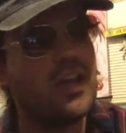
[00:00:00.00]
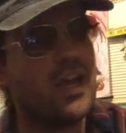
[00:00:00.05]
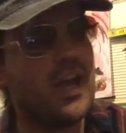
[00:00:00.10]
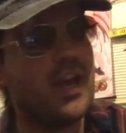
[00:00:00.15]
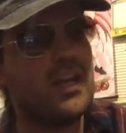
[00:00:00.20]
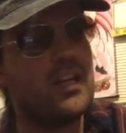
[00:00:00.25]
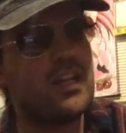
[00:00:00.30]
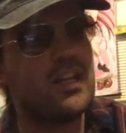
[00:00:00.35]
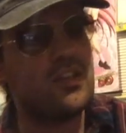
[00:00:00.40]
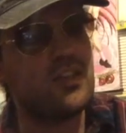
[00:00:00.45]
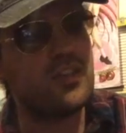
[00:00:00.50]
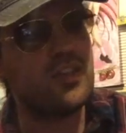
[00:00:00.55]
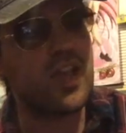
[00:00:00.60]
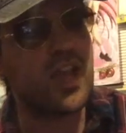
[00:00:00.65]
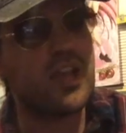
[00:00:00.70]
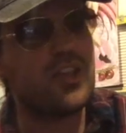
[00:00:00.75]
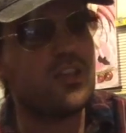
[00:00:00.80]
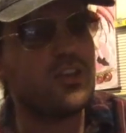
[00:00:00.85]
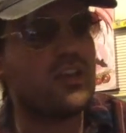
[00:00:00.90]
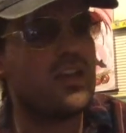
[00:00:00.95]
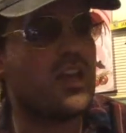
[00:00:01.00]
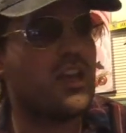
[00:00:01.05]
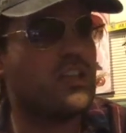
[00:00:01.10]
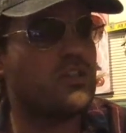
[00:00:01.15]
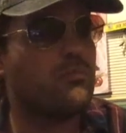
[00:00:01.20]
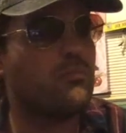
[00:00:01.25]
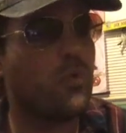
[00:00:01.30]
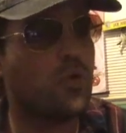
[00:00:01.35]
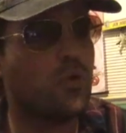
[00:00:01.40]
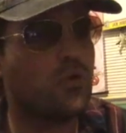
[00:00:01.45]
and he gets his ass
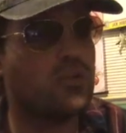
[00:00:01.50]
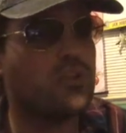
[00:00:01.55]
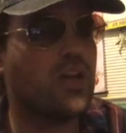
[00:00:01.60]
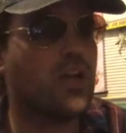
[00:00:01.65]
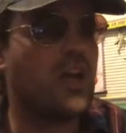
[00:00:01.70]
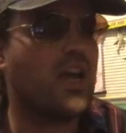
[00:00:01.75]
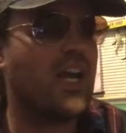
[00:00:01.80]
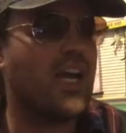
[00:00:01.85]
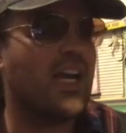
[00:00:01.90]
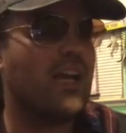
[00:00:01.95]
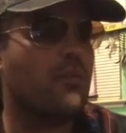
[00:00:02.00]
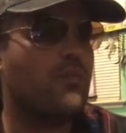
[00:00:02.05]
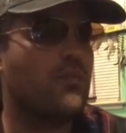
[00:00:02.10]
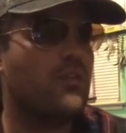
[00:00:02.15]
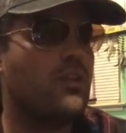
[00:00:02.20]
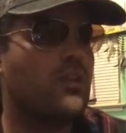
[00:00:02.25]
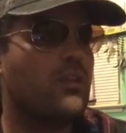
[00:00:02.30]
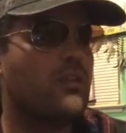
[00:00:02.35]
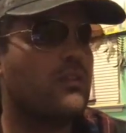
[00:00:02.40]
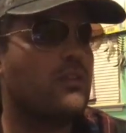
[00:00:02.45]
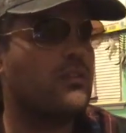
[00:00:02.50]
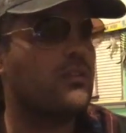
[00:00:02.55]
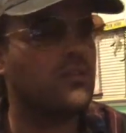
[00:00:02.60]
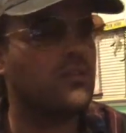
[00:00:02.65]
kicked more times and